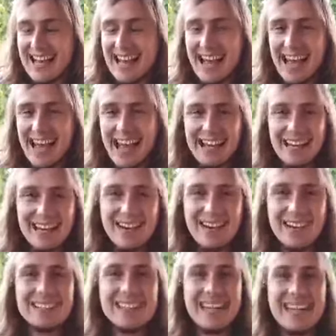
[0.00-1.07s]
and
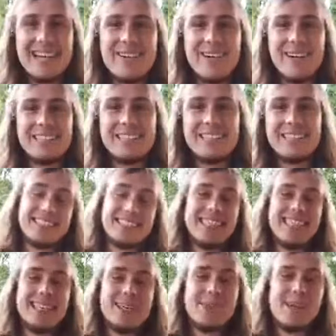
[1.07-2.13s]
ask any questions
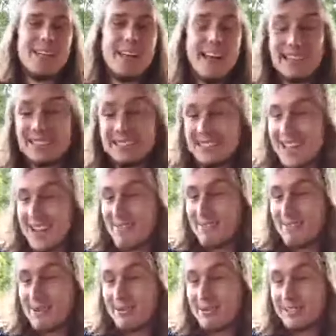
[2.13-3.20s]
that you would like to know,
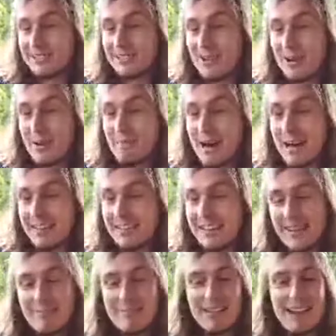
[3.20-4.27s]
and we will talk about
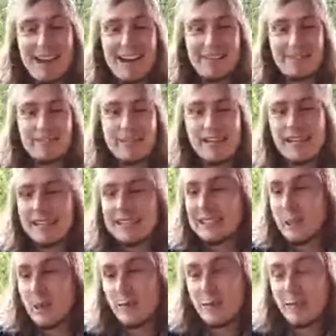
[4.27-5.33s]
them live.
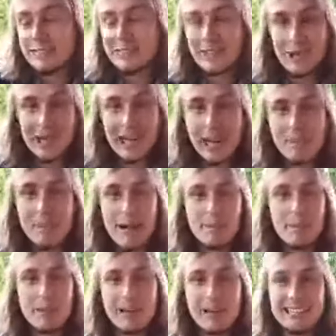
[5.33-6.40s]
So we've been talking
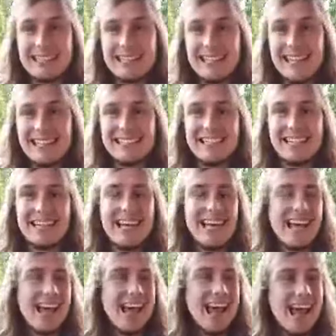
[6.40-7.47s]
about procrastination,
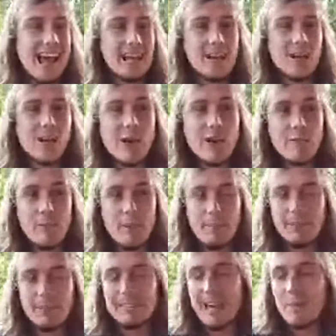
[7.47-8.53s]
and a lot of
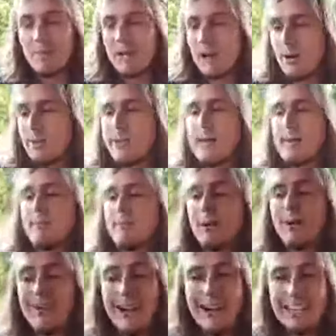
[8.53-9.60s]
people tell me, Albert, I'm
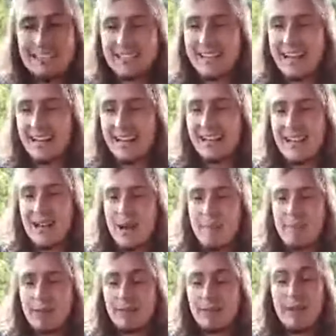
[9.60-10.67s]
procrastinating,
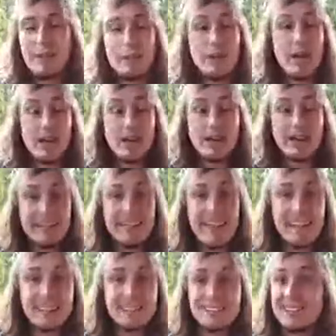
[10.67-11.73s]
but then when I look at the
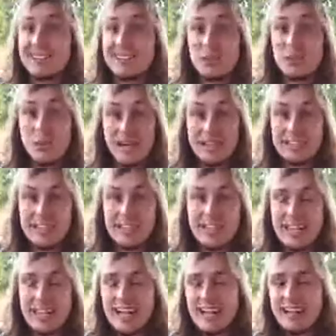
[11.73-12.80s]
actual
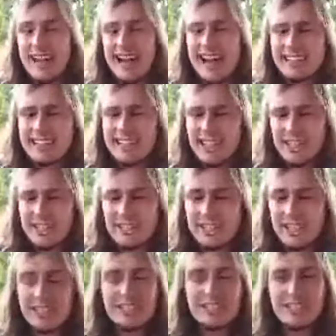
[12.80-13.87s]
situation, they're actually
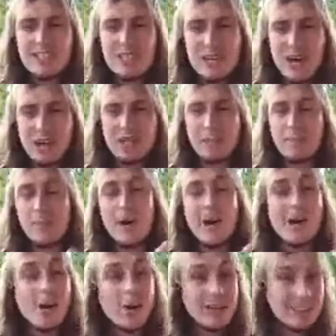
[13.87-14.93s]
just not
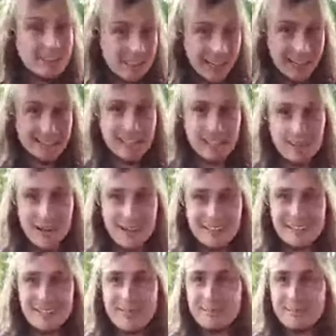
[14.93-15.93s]
prioritizing right,